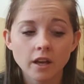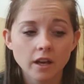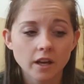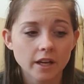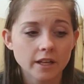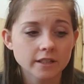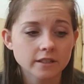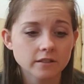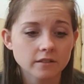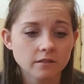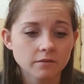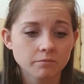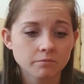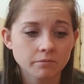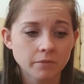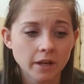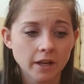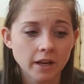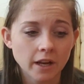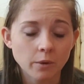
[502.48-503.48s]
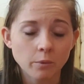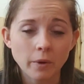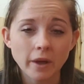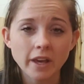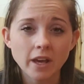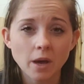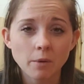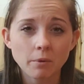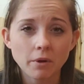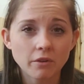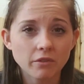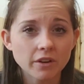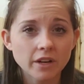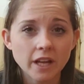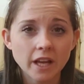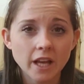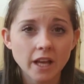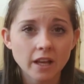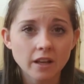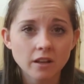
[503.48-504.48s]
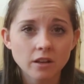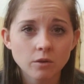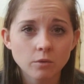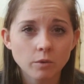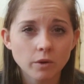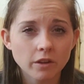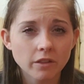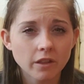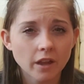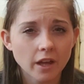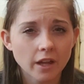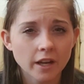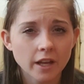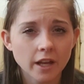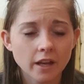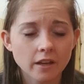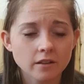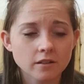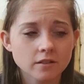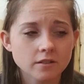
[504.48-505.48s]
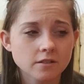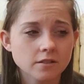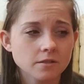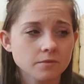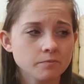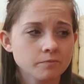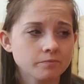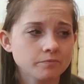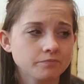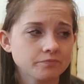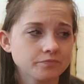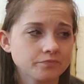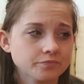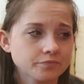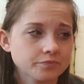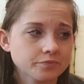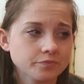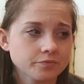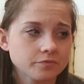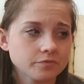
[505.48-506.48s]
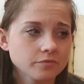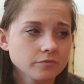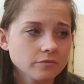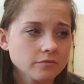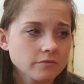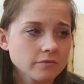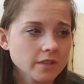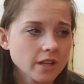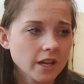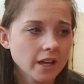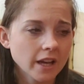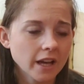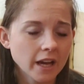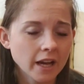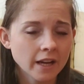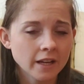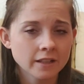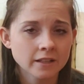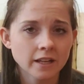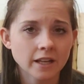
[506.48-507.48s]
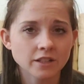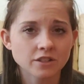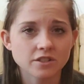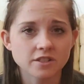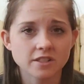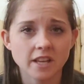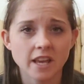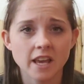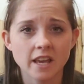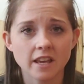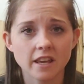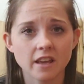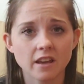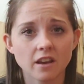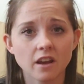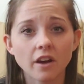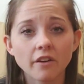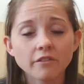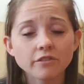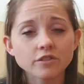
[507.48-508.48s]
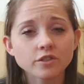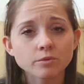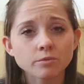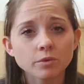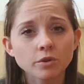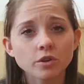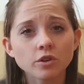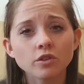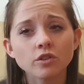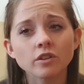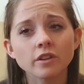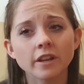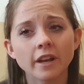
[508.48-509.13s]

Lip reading: And I wake up every day with headaches, and I just can't get comfortable.